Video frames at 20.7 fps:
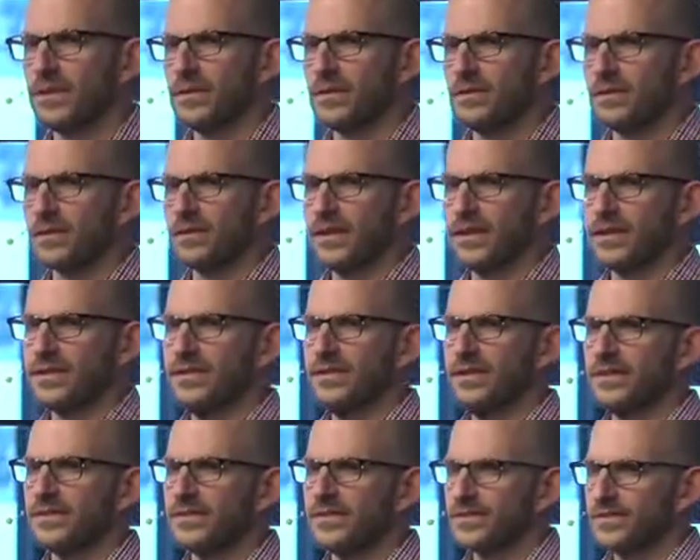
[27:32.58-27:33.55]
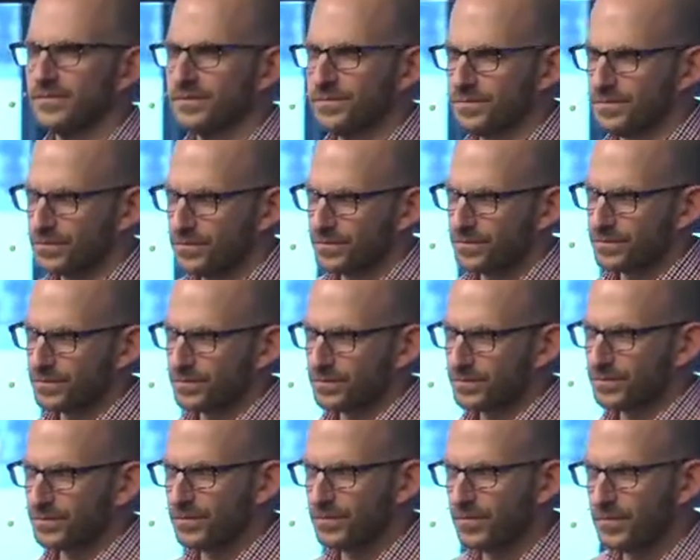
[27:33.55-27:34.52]
that looked like this,
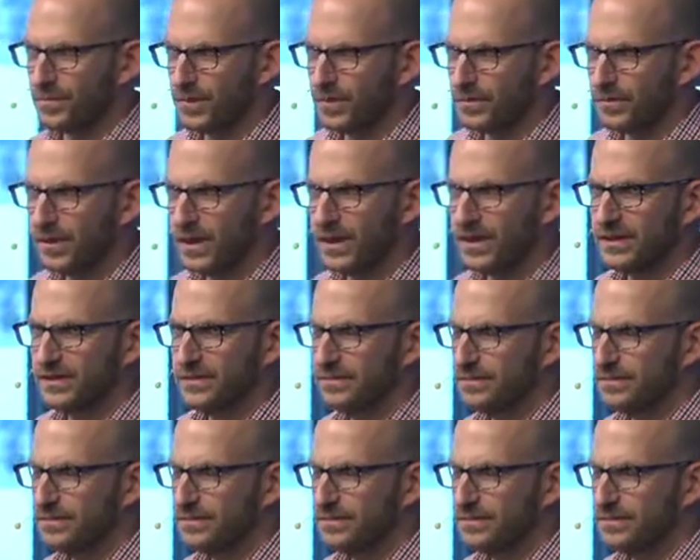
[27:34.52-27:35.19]
right?